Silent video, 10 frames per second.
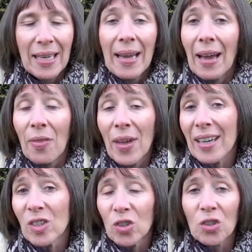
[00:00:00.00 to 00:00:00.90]
and that is
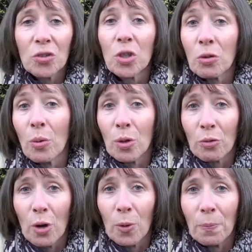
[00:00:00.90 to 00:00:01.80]
just going to grow and
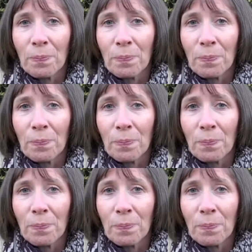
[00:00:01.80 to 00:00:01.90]
grow.